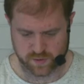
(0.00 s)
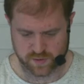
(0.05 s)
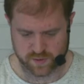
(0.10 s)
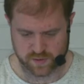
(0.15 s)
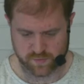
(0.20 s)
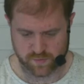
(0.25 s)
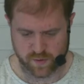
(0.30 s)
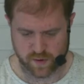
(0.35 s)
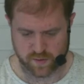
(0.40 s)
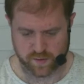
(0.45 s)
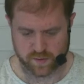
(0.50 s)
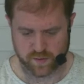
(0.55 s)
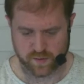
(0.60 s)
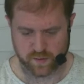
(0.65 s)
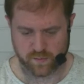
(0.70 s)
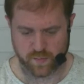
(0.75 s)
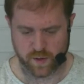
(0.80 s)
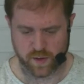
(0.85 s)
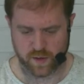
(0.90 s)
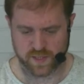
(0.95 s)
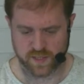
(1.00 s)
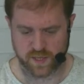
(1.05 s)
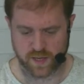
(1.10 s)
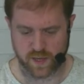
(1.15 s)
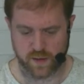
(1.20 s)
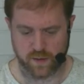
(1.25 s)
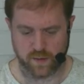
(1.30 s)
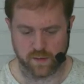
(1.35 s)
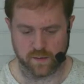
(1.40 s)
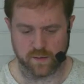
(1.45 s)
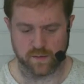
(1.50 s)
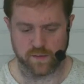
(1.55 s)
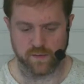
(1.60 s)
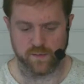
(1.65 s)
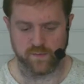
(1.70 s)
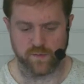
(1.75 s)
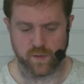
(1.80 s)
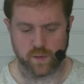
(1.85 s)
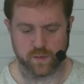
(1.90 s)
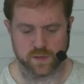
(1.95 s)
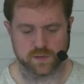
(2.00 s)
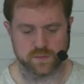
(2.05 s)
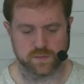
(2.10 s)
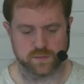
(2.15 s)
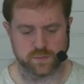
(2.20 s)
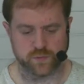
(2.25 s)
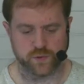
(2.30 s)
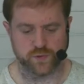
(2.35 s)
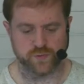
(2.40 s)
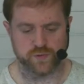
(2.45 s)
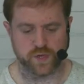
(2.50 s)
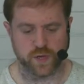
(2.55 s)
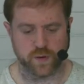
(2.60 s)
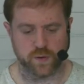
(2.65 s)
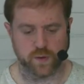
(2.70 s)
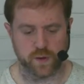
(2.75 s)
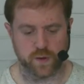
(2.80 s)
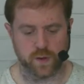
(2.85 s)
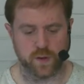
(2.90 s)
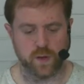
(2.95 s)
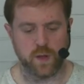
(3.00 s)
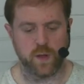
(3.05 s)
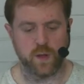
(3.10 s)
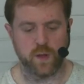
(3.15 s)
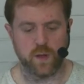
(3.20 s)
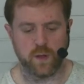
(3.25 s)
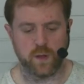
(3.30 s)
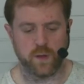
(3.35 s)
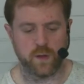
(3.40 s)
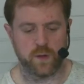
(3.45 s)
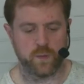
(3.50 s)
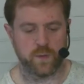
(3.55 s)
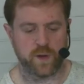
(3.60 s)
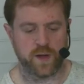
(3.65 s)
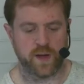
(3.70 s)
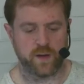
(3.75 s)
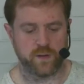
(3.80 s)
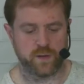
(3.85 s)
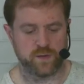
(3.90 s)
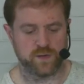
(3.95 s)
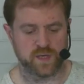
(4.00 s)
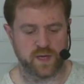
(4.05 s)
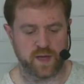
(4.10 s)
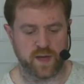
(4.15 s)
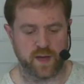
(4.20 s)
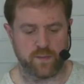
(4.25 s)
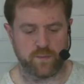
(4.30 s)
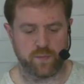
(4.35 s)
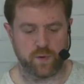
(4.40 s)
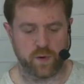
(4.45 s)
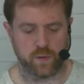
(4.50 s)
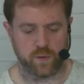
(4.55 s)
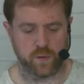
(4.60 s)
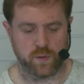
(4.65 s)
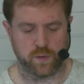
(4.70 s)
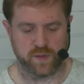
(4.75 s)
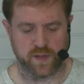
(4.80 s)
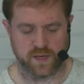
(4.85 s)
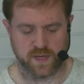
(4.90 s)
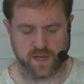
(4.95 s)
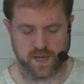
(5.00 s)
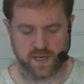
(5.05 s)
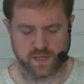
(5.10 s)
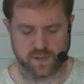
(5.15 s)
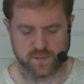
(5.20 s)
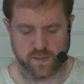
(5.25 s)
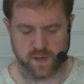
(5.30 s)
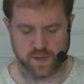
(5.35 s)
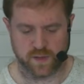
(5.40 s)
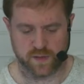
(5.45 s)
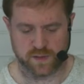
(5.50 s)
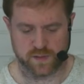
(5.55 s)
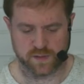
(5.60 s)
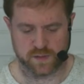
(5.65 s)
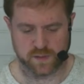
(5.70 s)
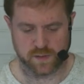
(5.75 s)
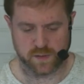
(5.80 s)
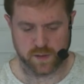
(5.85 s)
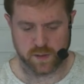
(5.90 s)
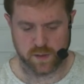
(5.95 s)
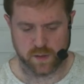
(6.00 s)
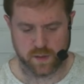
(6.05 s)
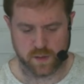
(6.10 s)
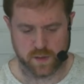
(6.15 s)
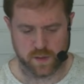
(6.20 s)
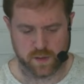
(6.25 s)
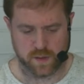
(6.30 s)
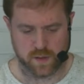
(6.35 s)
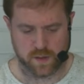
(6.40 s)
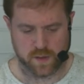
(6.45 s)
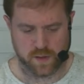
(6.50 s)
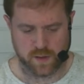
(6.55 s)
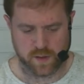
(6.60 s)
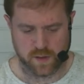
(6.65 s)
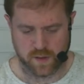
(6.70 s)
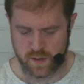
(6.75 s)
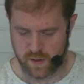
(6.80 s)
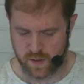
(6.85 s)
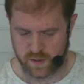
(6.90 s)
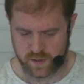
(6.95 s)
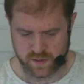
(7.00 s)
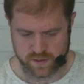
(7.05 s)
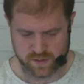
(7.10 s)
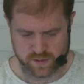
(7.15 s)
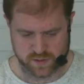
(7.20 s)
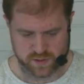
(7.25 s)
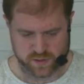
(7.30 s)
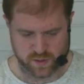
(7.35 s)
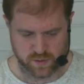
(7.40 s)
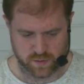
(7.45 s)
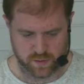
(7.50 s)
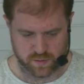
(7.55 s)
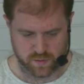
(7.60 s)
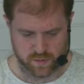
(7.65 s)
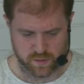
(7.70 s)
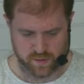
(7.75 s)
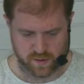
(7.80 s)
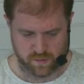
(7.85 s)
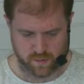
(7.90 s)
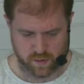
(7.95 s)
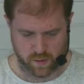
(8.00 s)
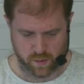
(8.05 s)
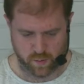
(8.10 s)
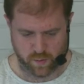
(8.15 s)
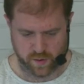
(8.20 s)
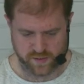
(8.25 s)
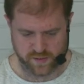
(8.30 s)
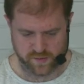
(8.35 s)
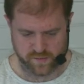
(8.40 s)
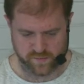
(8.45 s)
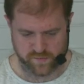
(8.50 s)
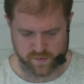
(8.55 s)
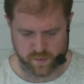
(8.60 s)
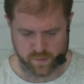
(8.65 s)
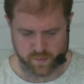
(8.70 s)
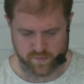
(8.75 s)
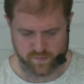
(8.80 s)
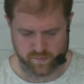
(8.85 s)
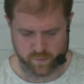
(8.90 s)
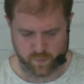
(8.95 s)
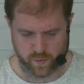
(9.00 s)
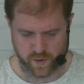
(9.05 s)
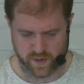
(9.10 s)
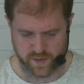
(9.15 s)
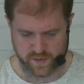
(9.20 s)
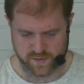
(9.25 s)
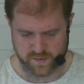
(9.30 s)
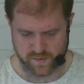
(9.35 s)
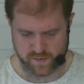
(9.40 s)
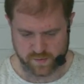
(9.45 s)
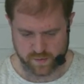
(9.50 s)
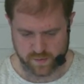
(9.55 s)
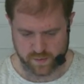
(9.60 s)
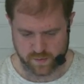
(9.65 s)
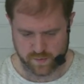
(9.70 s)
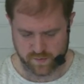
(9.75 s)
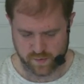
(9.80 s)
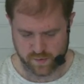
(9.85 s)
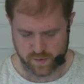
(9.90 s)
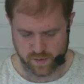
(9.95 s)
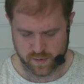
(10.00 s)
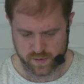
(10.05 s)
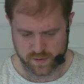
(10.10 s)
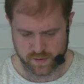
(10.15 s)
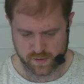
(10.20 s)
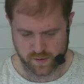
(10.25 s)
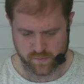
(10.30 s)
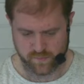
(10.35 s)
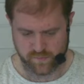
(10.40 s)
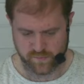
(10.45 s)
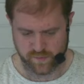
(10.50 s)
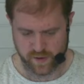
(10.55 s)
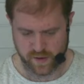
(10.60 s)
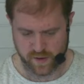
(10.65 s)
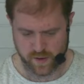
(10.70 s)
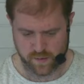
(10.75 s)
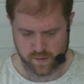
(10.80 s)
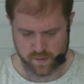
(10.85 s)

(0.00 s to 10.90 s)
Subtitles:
So rather than passing in the Vault root token, we're now using AppRole authentication methods. And just to show you that there are quite a few different ways of doing this, hopefully.